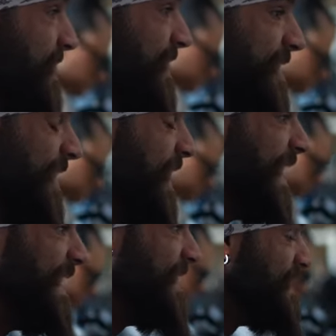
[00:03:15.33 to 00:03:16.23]

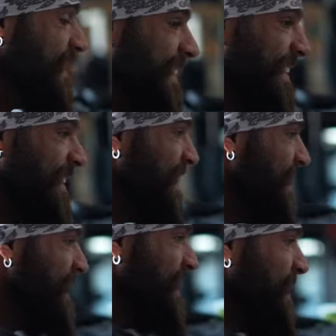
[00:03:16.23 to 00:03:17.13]
crazy.
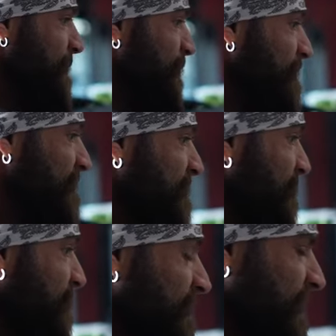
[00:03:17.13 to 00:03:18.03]
Yeah, I bet.
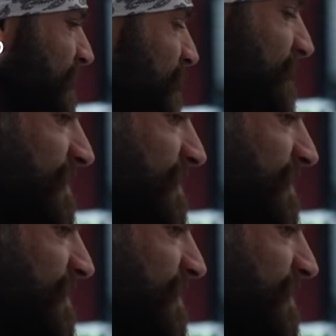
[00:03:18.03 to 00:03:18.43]
Whirlwind.